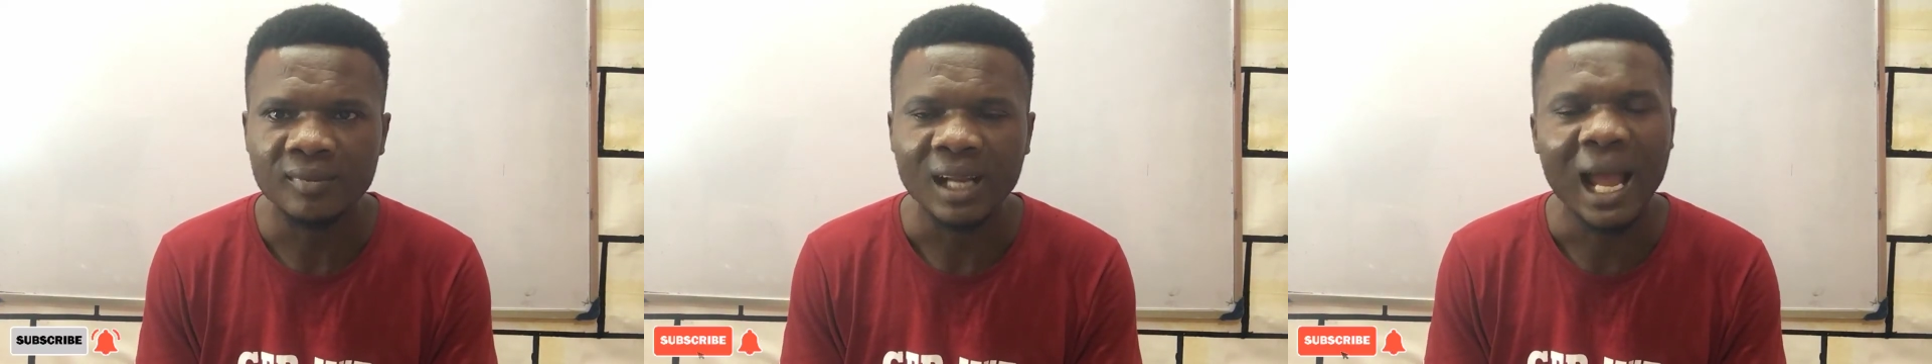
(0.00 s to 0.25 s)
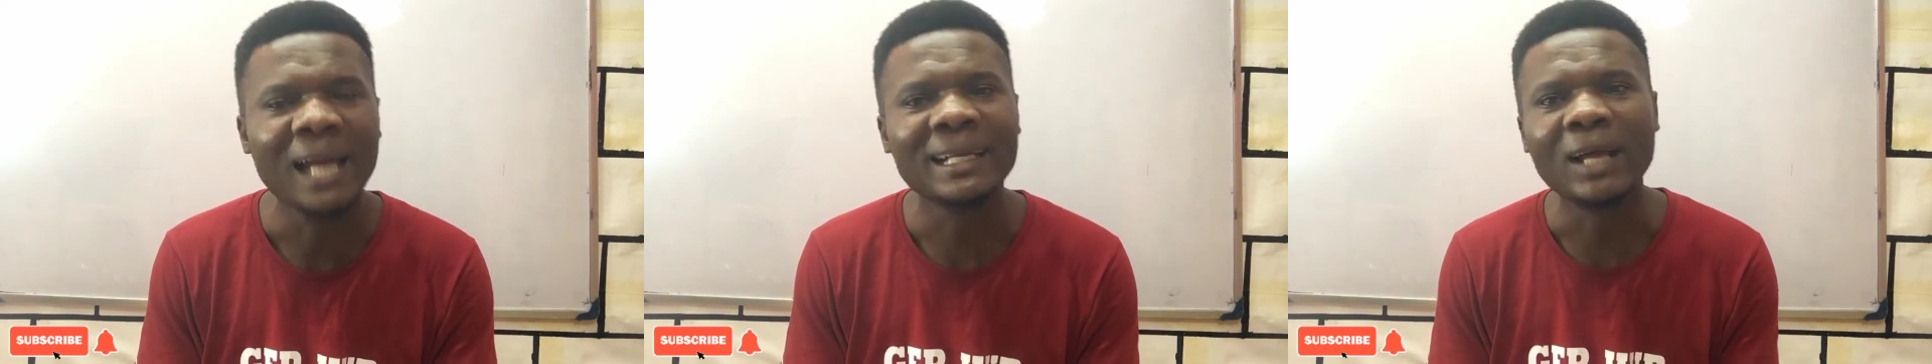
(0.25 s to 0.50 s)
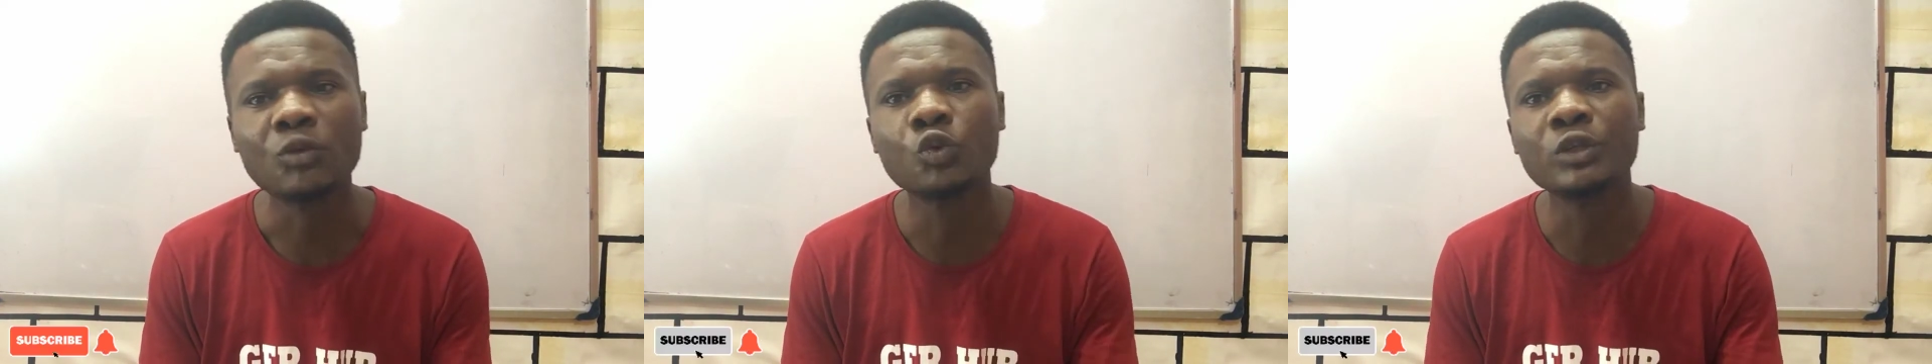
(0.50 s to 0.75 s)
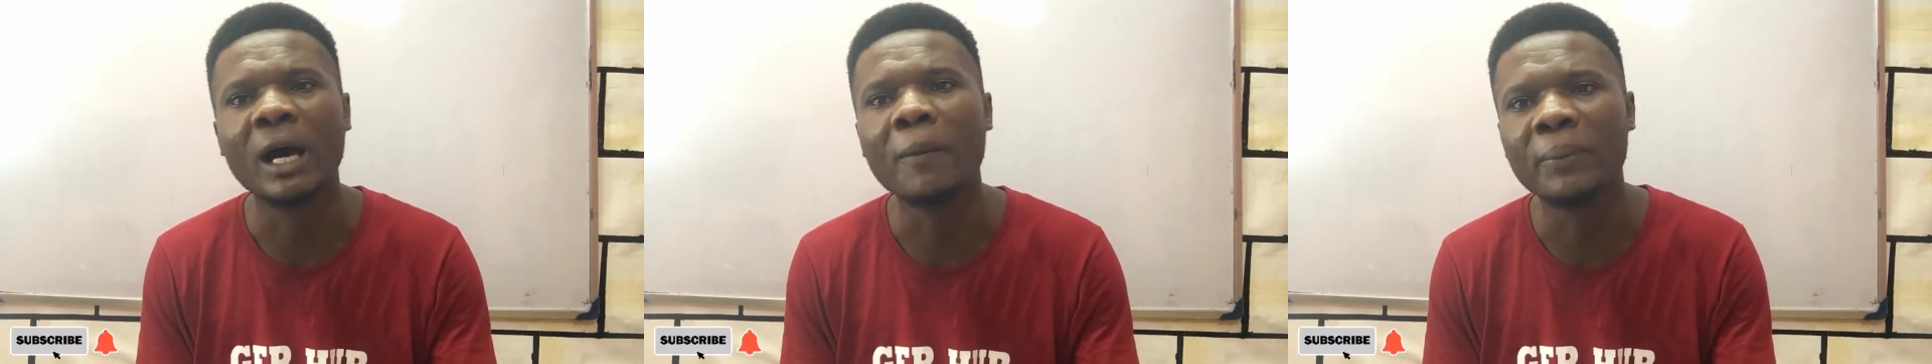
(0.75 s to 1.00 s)
And that will
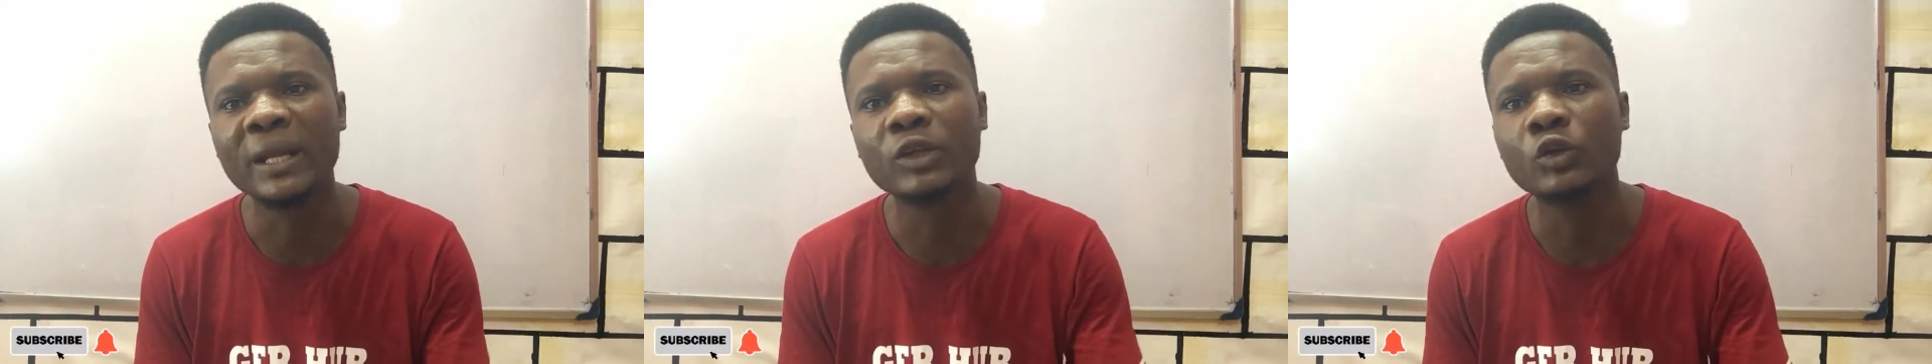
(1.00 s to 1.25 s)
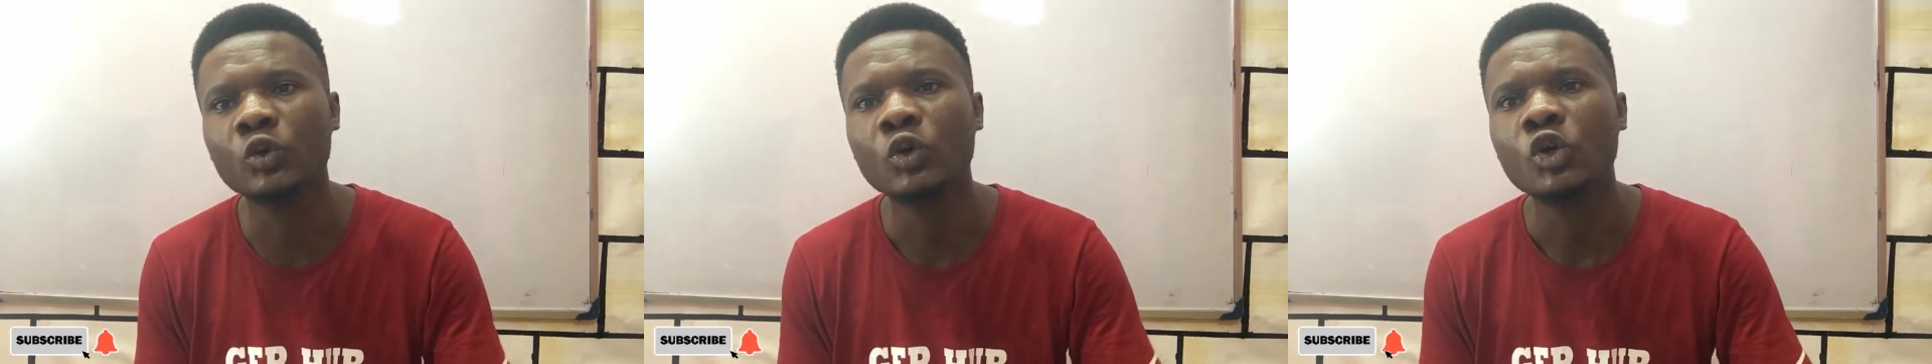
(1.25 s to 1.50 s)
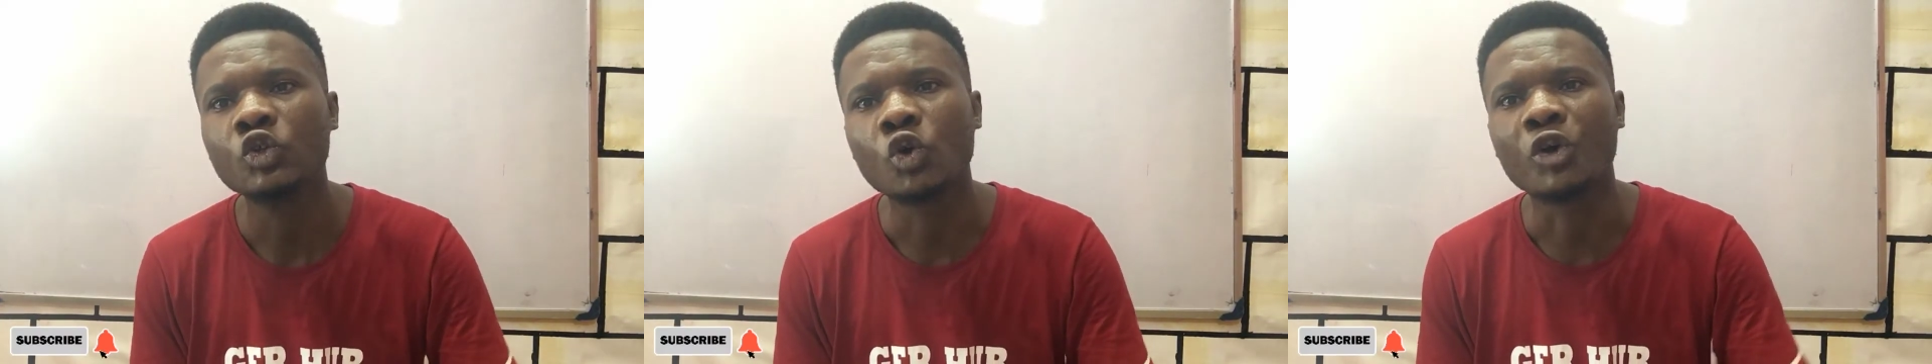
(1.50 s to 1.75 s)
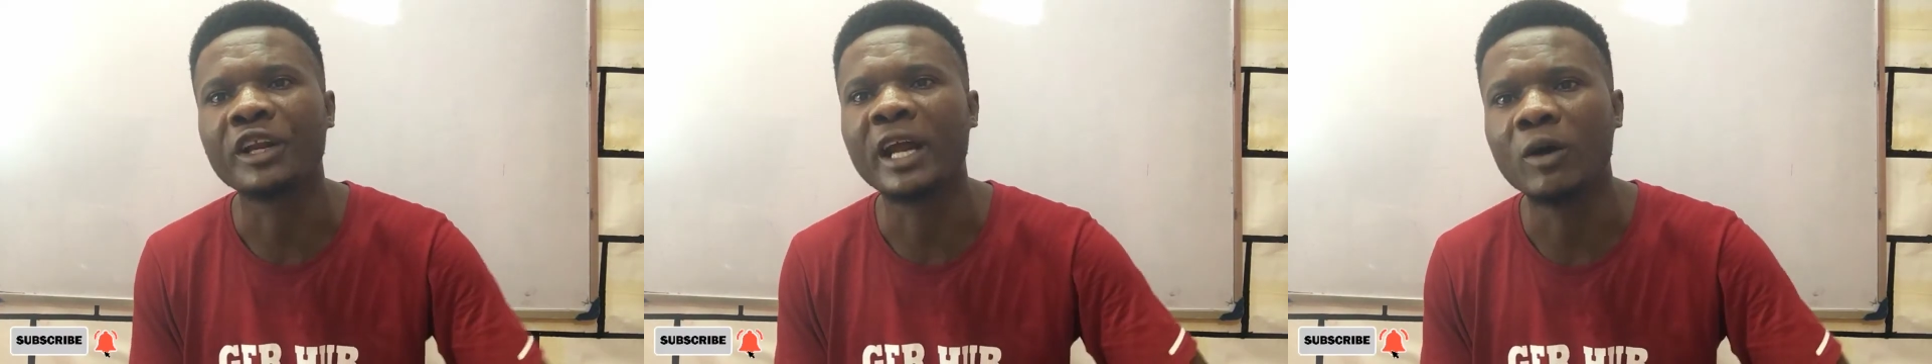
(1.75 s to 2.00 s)
now bring you to
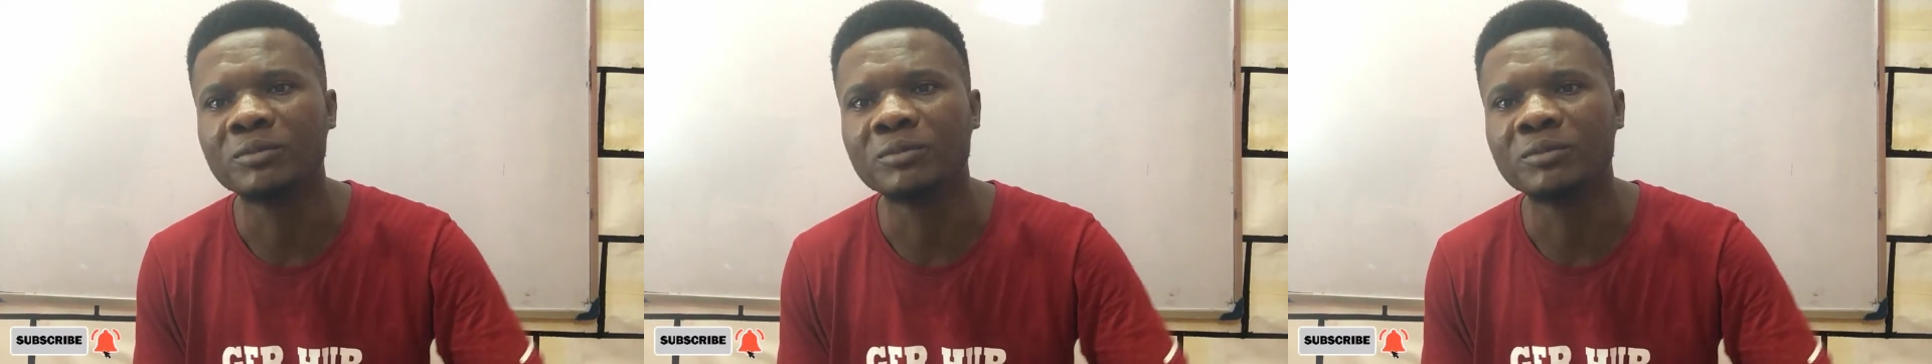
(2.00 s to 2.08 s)
another